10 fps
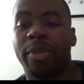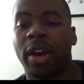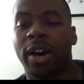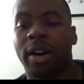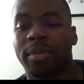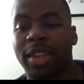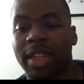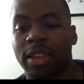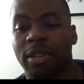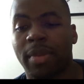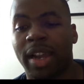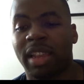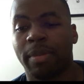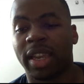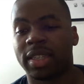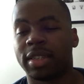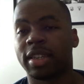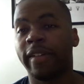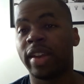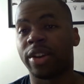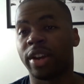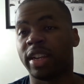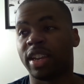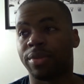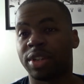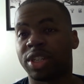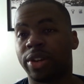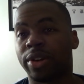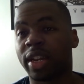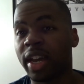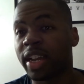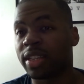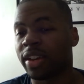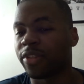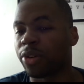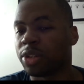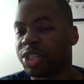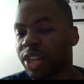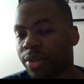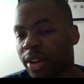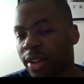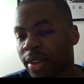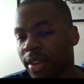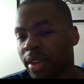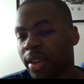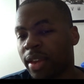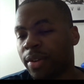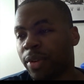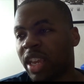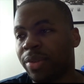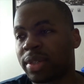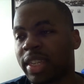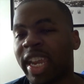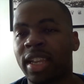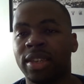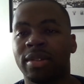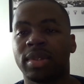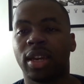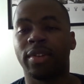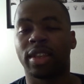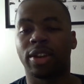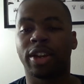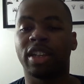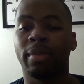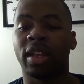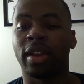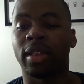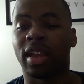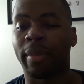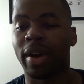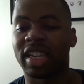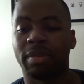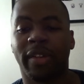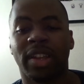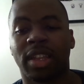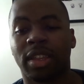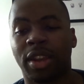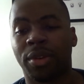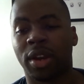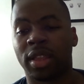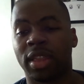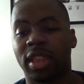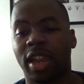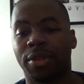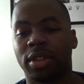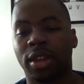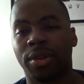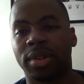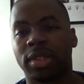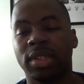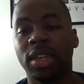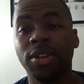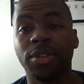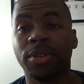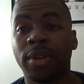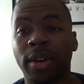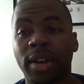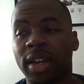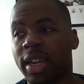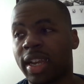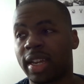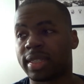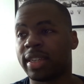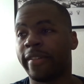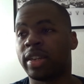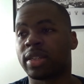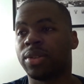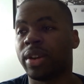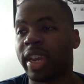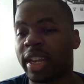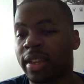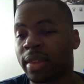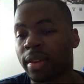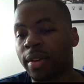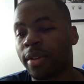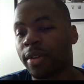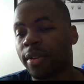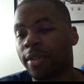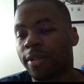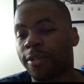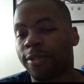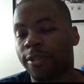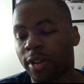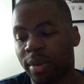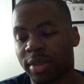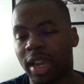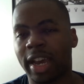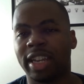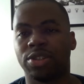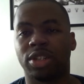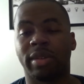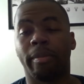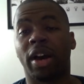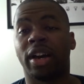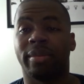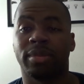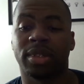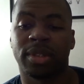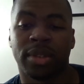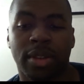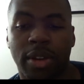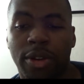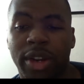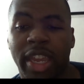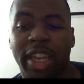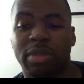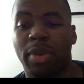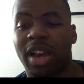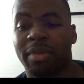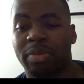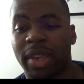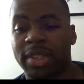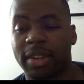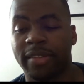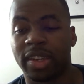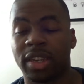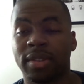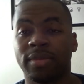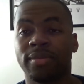Dr. Umani makes this clear in the original cut of Gojira when he was thinking to himself that there could have been a possibility that there was two Godzillas created from the hydrogen bombs, or the H-bombs basically.